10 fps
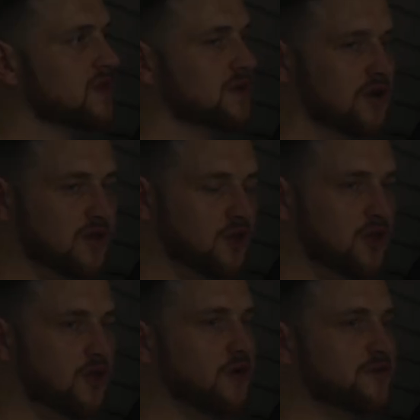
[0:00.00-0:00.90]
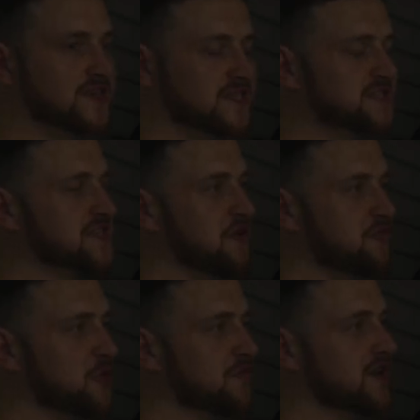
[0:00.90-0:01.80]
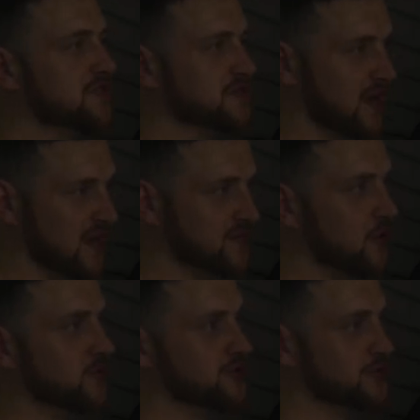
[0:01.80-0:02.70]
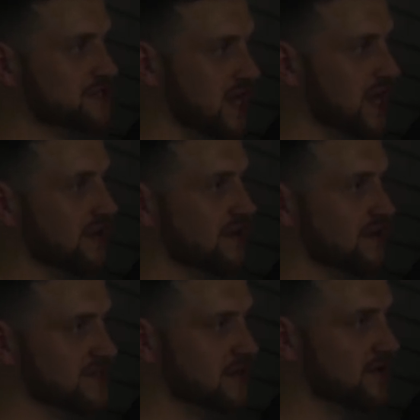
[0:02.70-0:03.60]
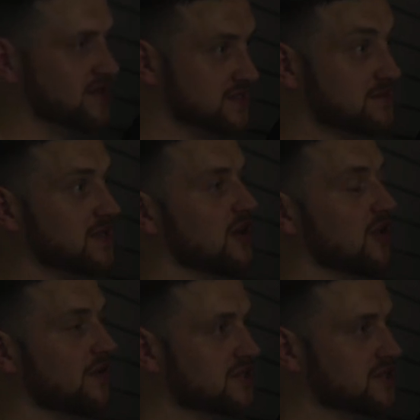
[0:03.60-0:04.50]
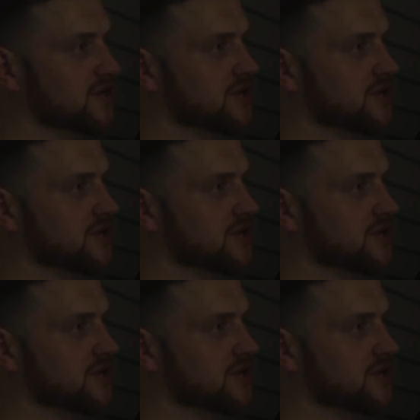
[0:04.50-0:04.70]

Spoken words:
A lot of this is self-motivation, like it's goals you're setting, and it's a lot, it seems like a lot of internal.